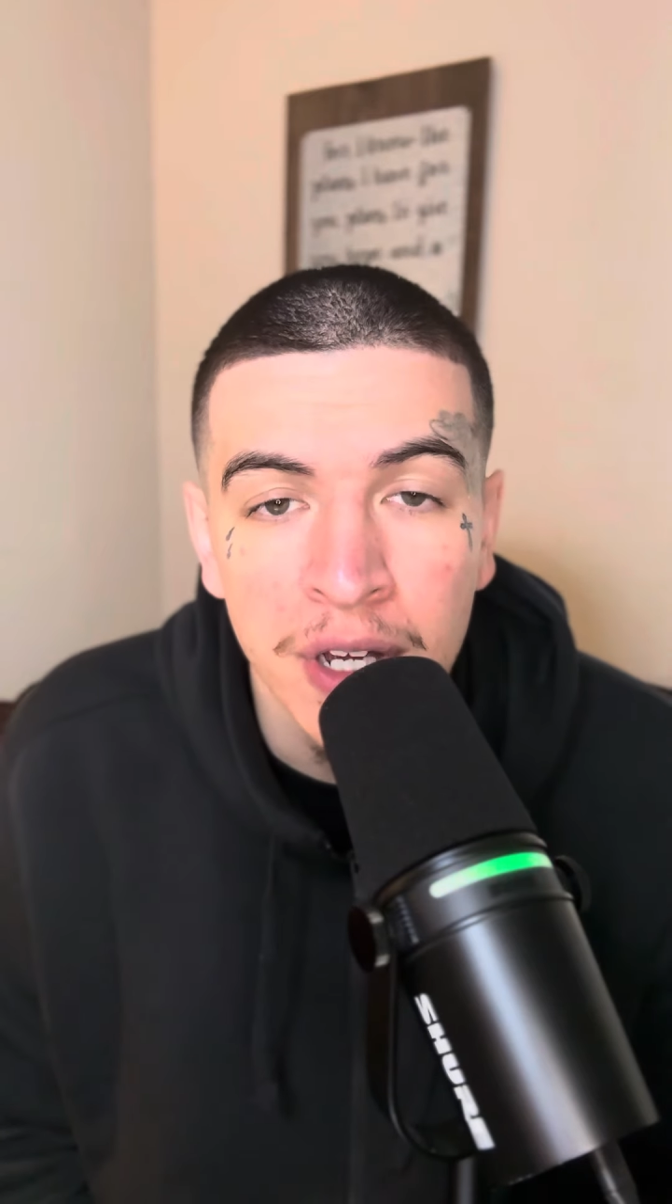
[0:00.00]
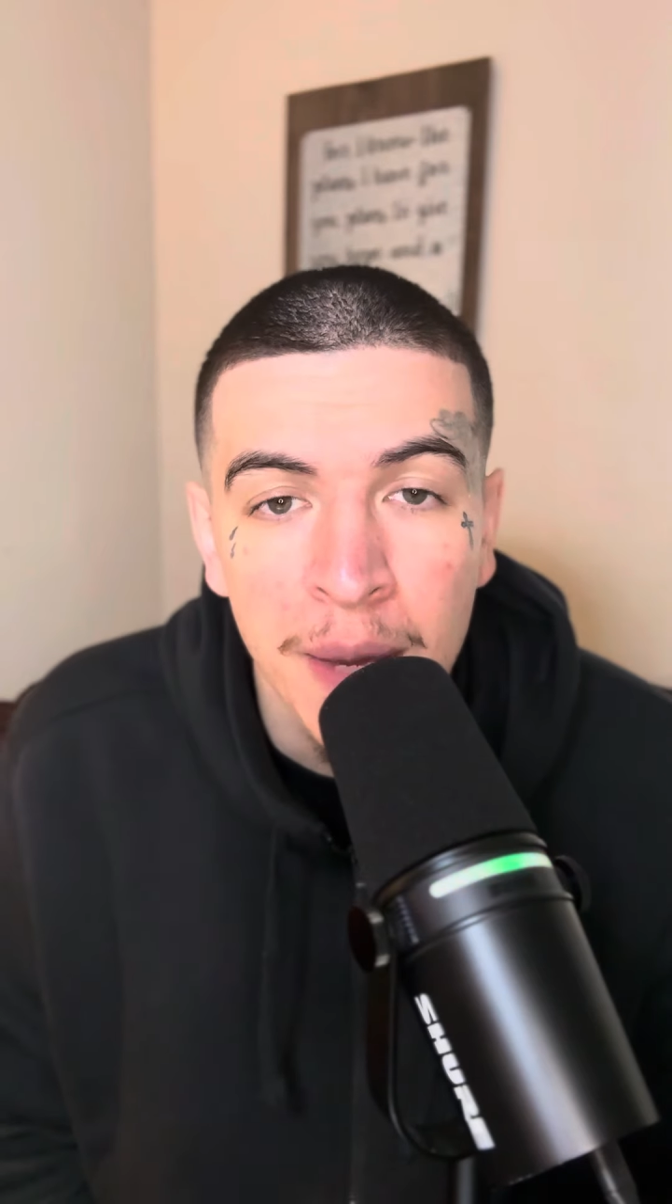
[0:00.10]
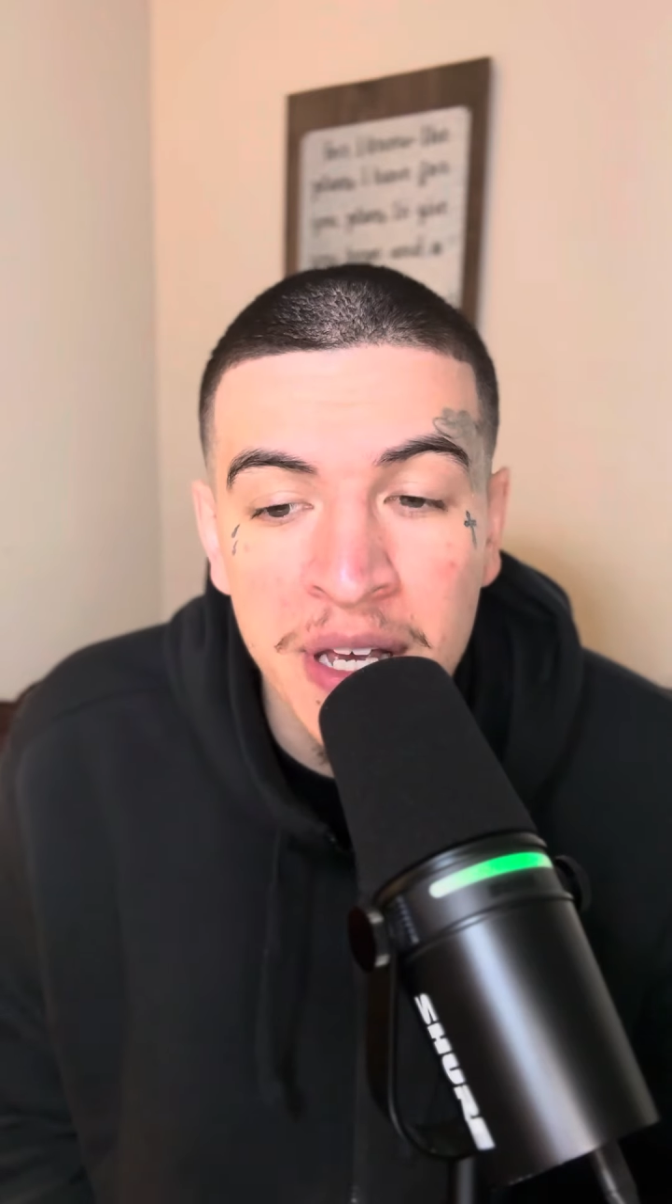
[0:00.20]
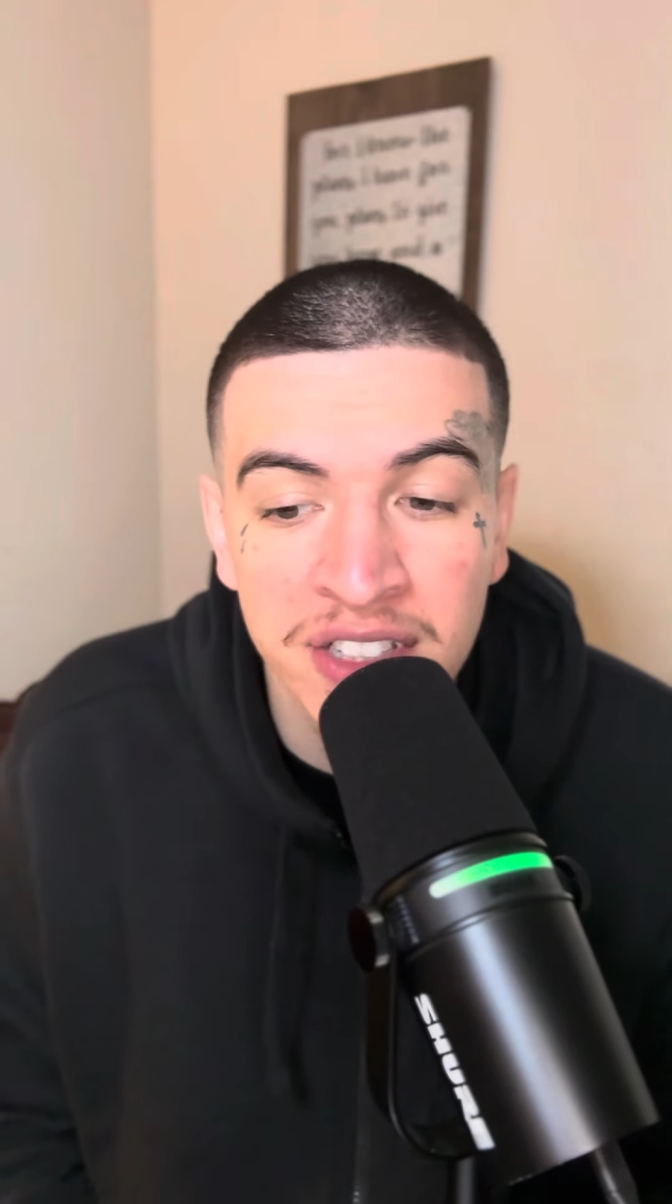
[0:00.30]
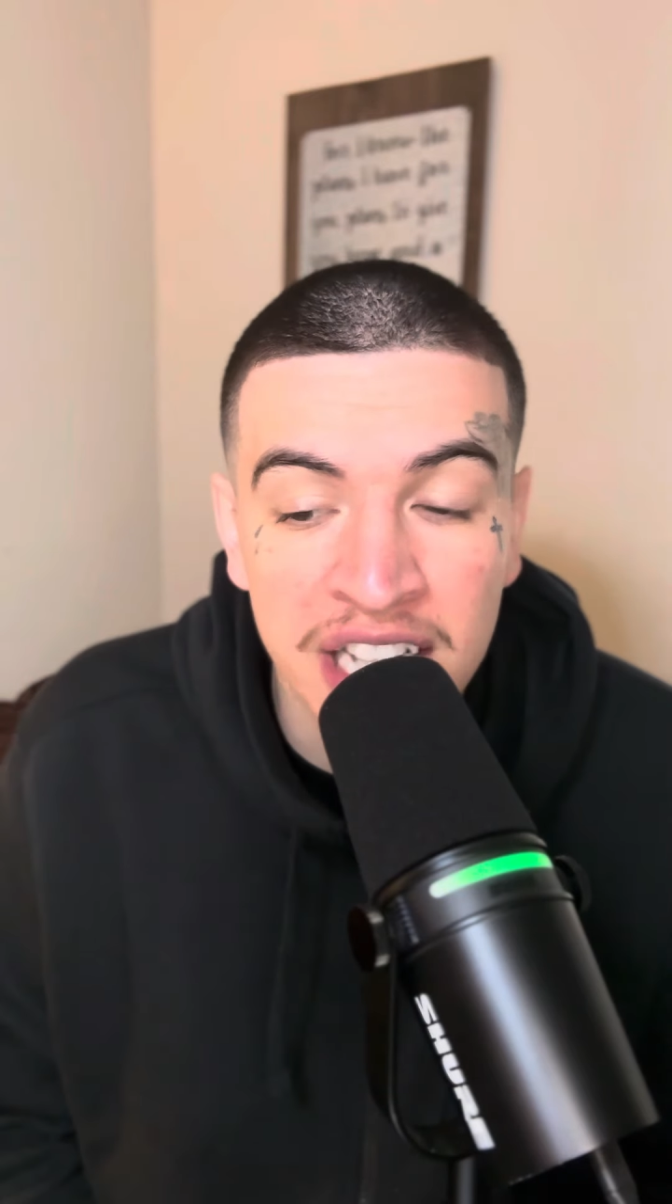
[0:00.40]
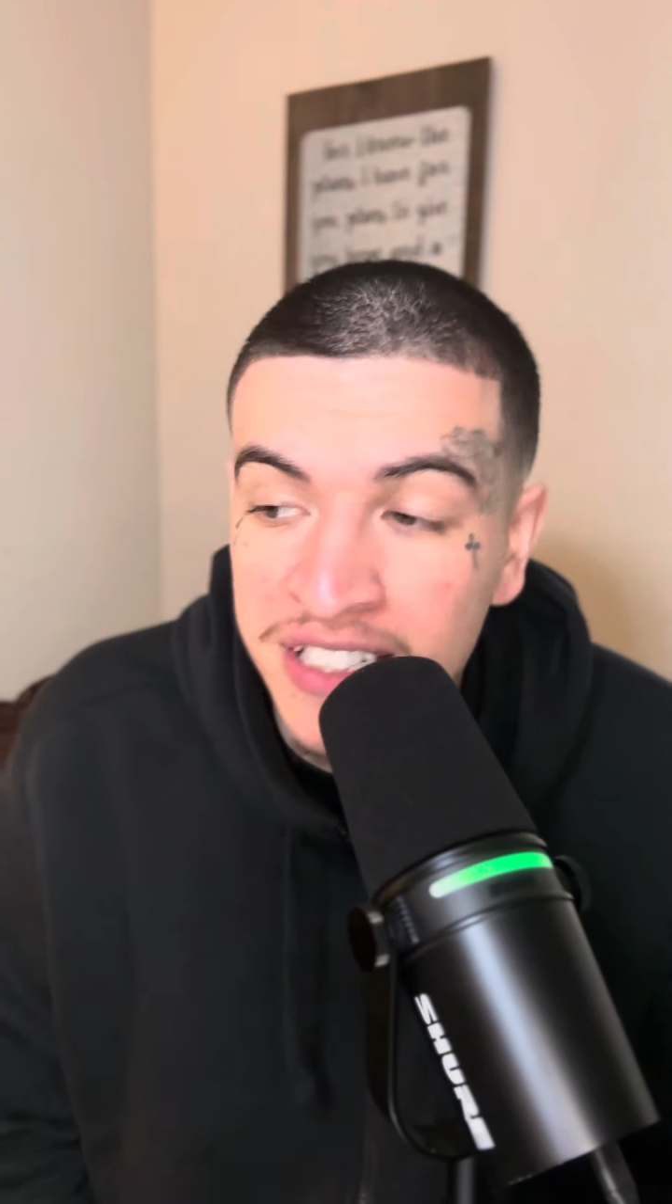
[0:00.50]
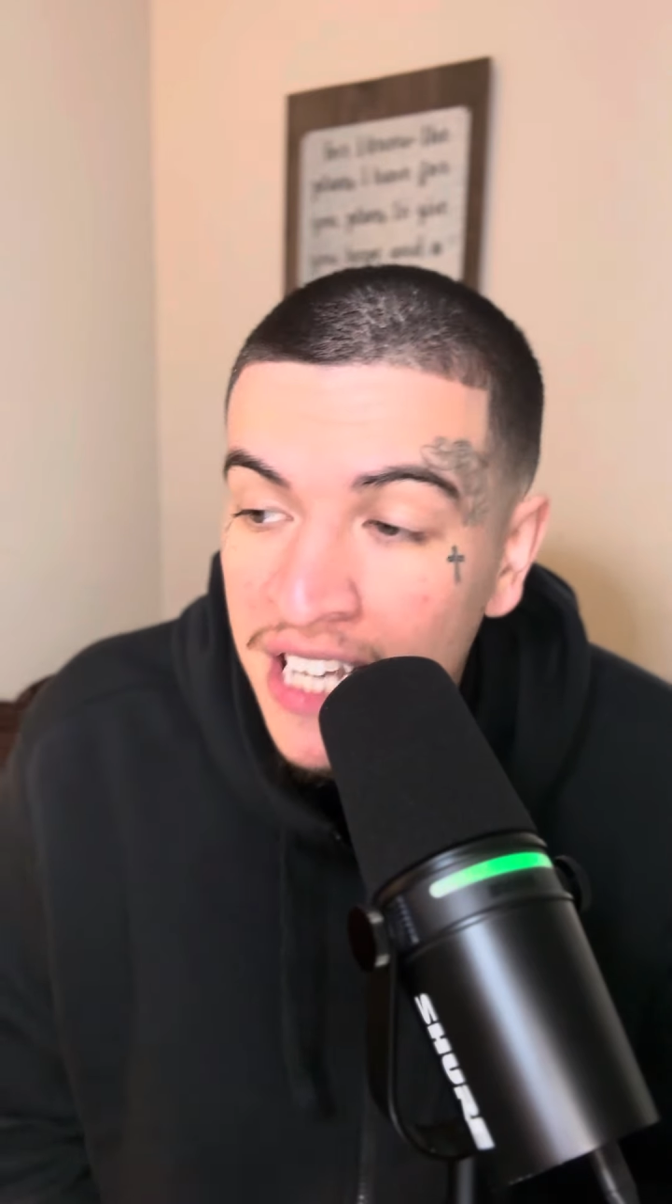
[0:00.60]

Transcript: because they say,